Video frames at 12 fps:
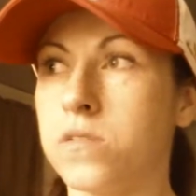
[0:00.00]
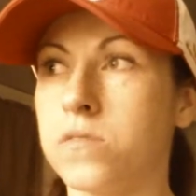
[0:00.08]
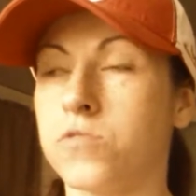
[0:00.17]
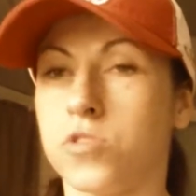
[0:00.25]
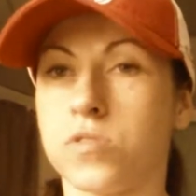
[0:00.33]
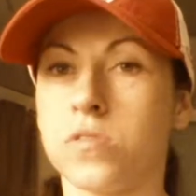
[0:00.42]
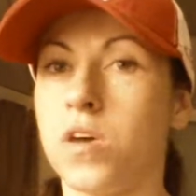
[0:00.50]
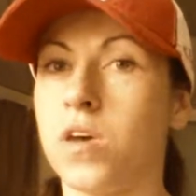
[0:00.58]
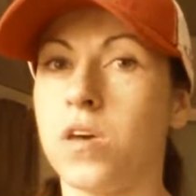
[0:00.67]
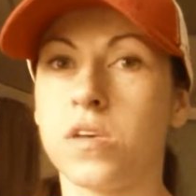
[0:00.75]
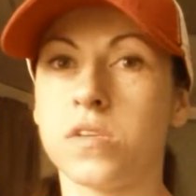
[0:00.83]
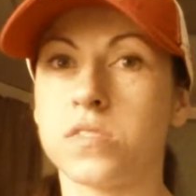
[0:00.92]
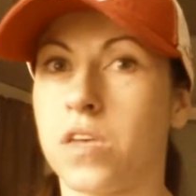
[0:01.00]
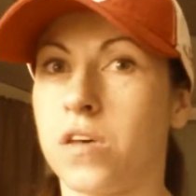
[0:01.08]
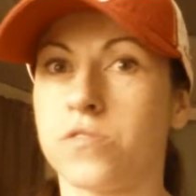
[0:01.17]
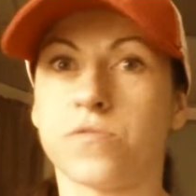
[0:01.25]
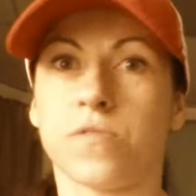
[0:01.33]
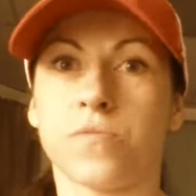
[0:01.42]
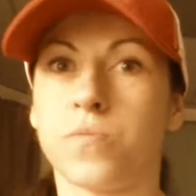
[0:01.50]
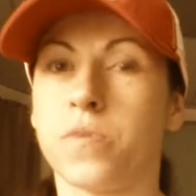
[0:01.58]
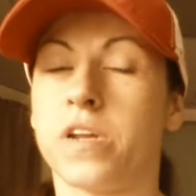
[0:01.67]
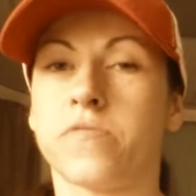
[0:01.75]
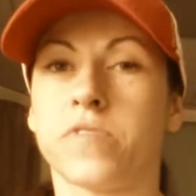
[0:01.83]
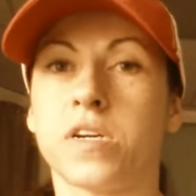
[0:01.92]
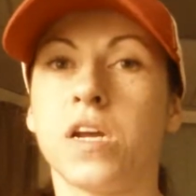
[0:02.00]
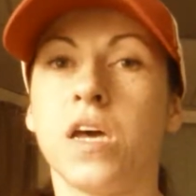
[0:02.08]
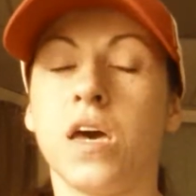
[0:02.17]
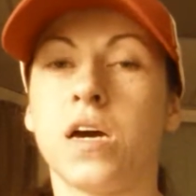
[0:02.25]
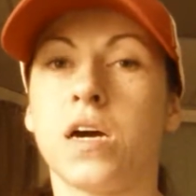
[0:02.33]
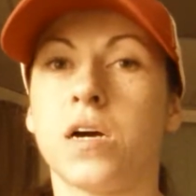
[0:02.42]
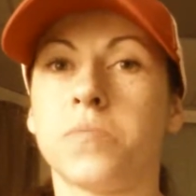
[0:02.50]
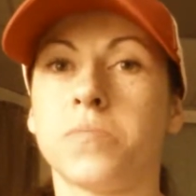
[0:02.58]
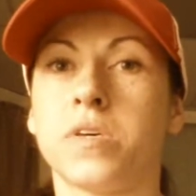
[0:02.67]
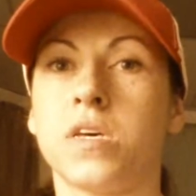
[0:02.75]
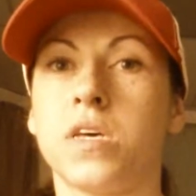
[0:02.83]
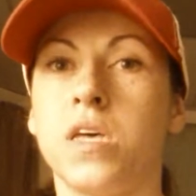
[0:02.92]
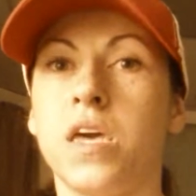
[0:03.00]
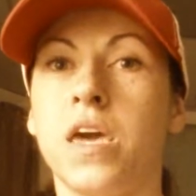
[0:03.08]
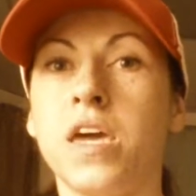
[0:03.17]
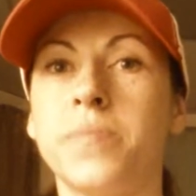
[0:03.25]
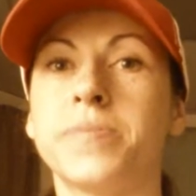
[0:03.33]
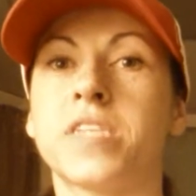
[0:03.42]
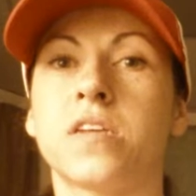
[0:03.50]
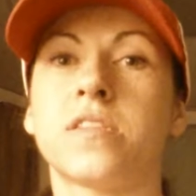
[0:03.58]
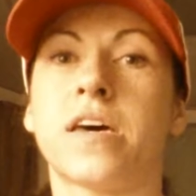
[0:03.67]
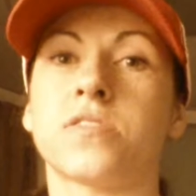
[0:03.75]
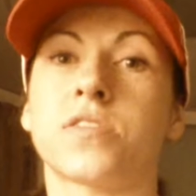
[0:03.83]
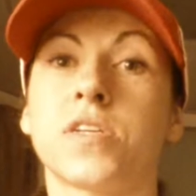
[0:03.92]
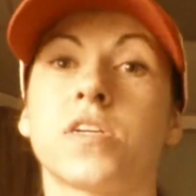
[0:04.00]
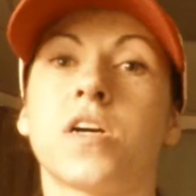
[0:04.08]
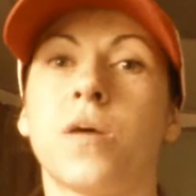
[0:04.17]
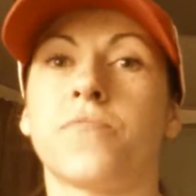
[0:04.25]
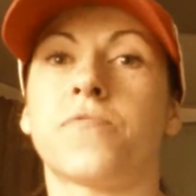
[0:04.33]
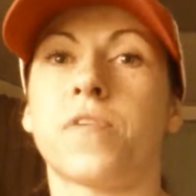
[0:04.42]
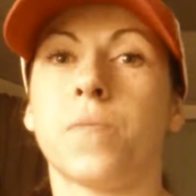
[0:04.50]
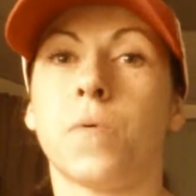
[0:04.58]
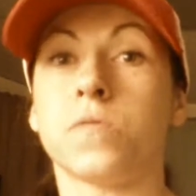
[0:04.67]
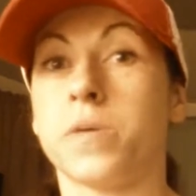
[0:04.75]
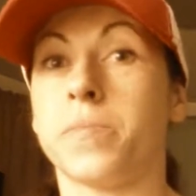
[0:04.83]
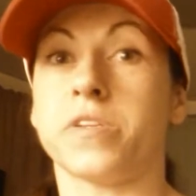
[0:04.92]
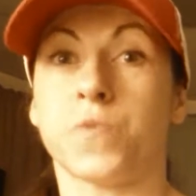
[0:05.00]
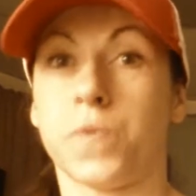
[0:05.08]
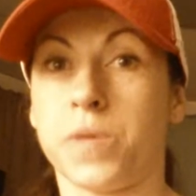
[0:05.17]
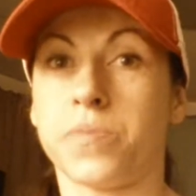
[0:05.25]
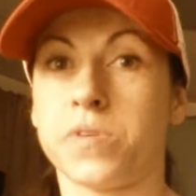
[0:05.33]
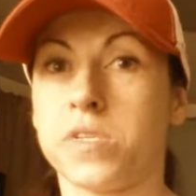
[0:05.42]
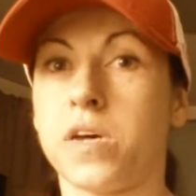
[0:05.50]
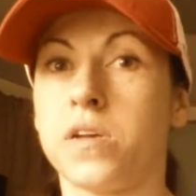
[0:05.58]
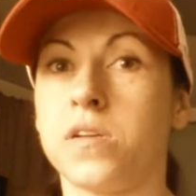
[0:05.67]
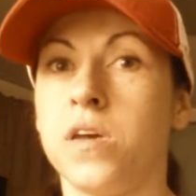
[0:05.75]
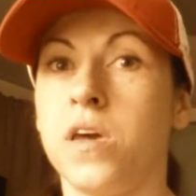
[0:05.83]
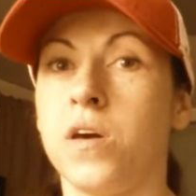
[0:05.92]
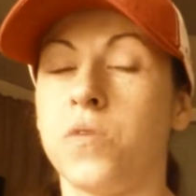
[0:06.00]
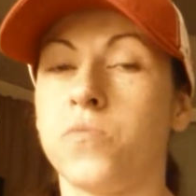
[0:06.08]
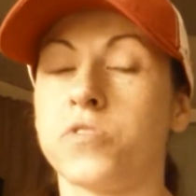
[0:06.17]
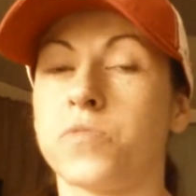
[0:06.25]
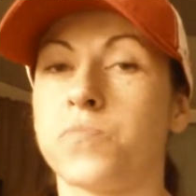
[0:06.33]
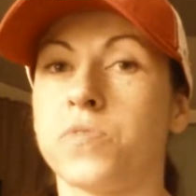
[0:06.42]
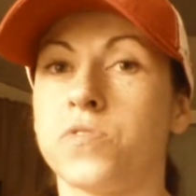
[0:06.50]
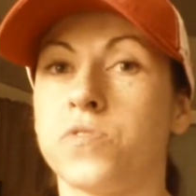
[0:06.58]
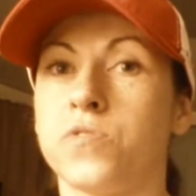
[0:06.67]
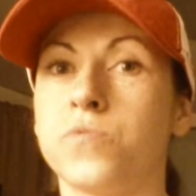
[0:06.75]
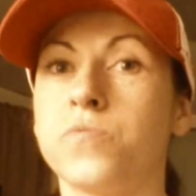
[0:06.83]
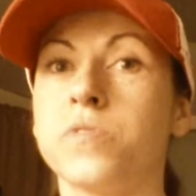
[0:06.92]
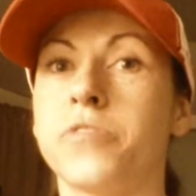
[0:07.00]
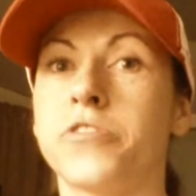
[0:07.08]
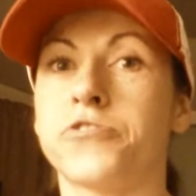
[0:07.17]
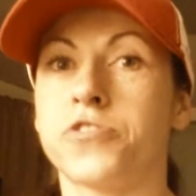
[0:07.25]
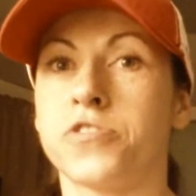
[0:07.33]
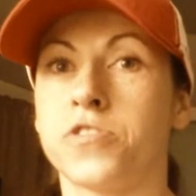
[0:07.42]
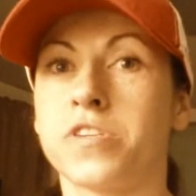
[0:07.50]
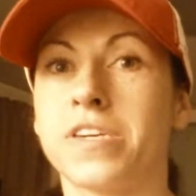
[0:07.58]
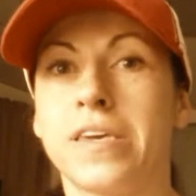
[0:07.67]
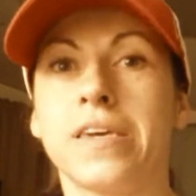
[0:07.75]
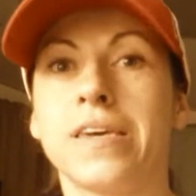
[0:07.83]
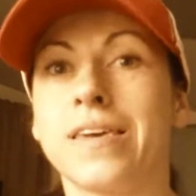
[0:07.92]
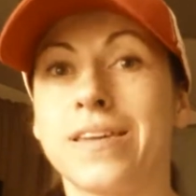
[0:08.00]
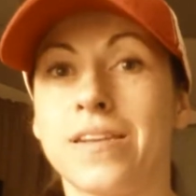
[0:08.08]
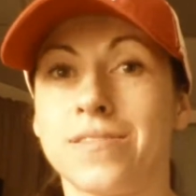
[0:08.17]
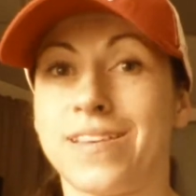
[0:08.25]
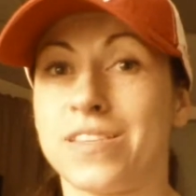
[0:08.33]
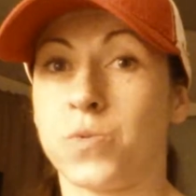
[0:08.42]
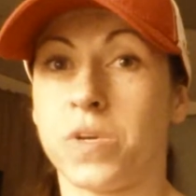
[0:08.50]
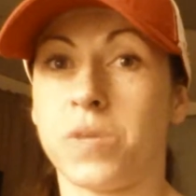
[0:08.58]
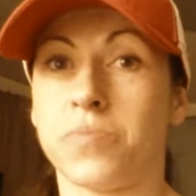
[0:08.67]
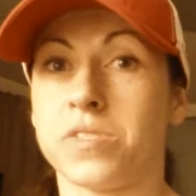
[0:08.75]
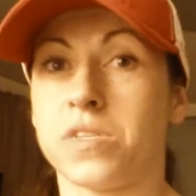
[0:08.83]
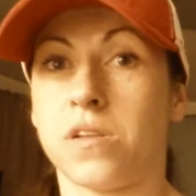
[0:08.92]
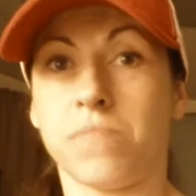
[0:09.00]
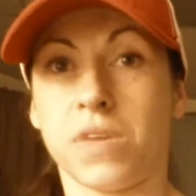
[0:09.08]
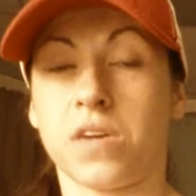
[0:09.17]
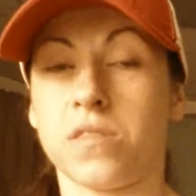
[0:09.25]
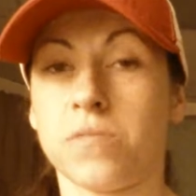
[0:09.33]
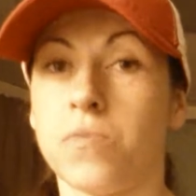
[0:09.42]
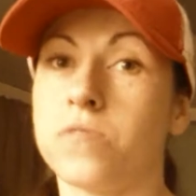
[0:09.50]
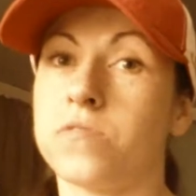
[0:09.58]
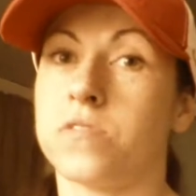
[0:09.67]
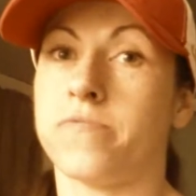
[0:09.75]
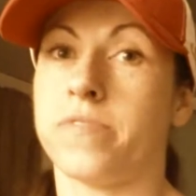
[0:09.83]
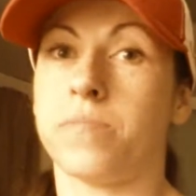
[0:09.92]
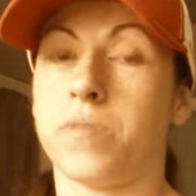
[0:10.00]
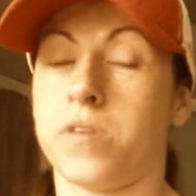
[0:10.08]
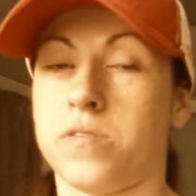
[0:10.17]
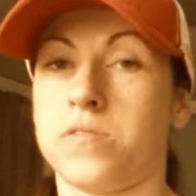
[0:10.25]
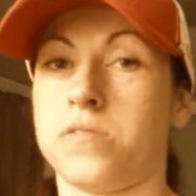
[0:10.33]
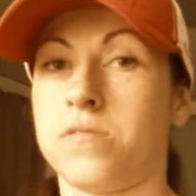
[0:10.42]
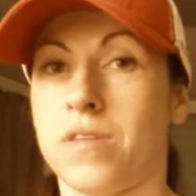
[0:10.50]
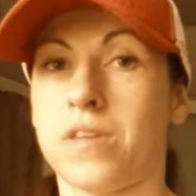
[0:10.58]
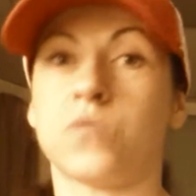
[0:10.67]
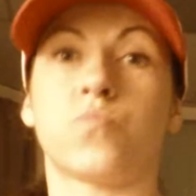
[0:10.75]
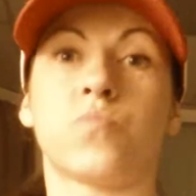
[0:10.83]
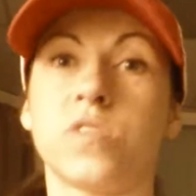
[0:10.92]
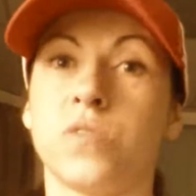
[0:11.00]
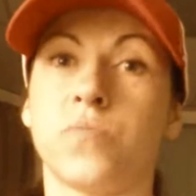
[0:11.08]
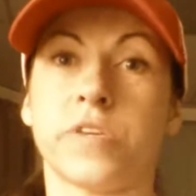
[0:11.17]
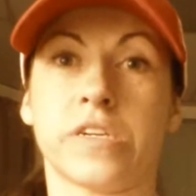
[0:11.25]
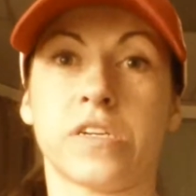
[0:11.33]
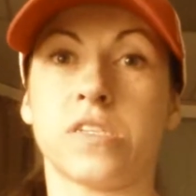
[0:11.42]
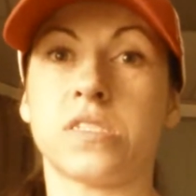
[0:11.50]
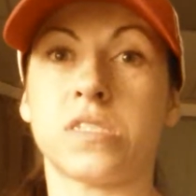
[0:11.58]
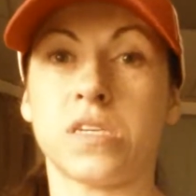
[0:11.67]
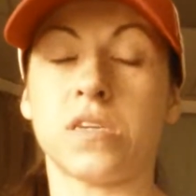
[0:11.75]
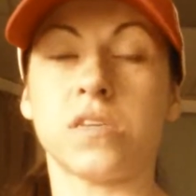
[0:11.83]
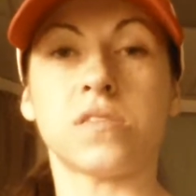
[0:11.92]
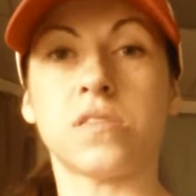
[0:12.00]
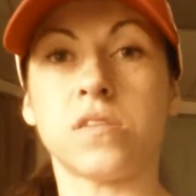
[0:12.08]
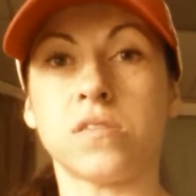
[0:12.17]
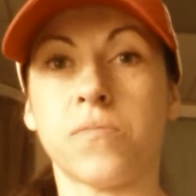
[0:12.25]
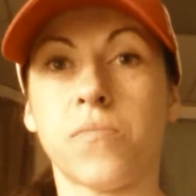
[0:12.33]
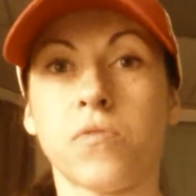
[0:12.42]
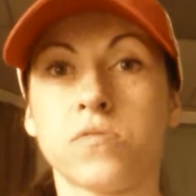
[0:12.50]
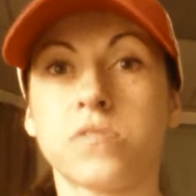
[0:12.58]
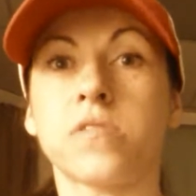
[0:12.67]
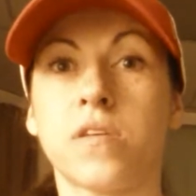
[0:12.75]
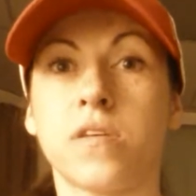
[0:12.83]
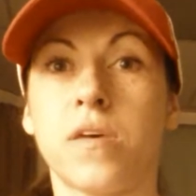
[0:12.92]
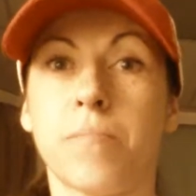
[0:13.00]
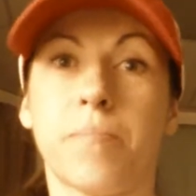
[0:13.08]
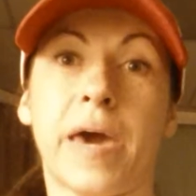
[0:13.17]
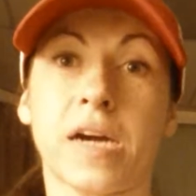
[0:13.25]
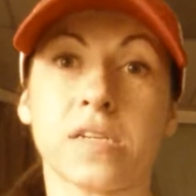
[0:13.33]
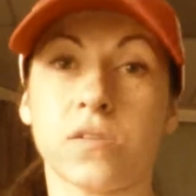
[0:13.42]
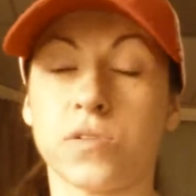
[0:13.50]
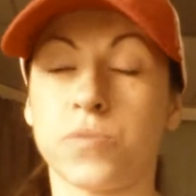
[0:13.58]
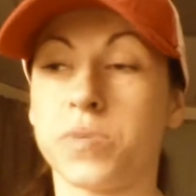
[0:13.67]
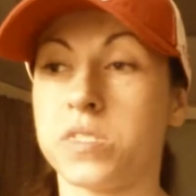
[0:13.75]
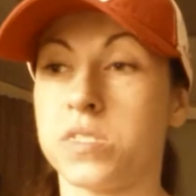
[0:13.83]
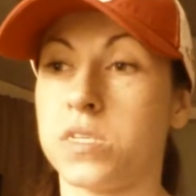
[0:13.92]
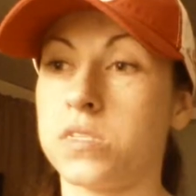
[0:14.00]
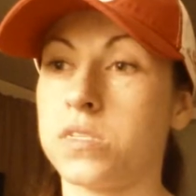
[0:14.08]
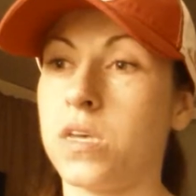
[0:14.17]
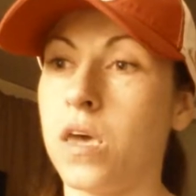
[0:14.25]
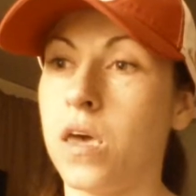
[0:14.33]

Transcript: just sales growth, whatever, 80% of that is going to come from only about 20%, which means you want to make sure you're keying in on that 20% and making the most of it, because that's really where you're going to see the most impact on your business.